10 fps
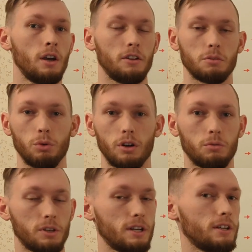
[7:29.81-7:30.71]
It's a
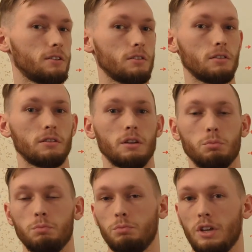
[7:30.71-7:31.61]
bronchodilator. They
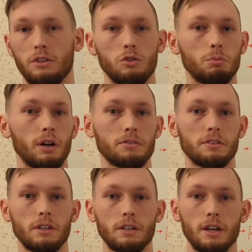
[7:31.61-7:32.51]
take 2 puffs of
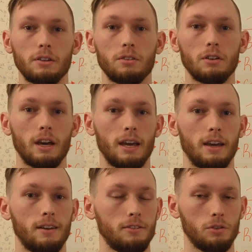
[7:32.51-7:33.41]
the inhaler
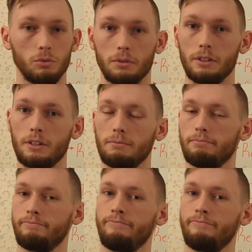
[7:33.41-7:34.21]
and hopefully